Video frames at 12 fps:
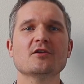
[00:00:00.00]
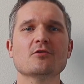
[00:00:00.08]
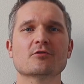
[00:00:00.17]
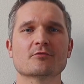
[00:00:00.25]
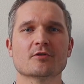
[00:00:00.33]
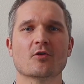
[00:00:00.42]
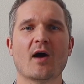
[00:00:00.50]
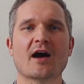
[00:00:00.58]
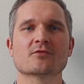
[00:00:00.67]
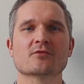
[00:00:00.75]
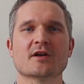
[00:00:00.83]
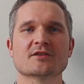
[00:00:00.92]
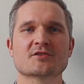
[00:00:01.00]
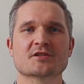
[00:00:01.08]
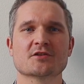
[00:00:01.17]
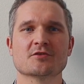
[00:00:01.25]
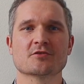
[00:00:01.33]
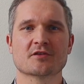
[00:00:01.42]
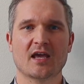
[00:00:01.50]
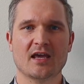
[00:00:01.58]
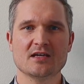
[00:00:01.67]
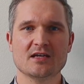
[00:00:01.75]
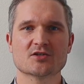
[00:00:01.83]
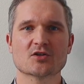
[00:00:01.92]
you through how to register your
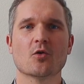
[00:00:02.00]
cage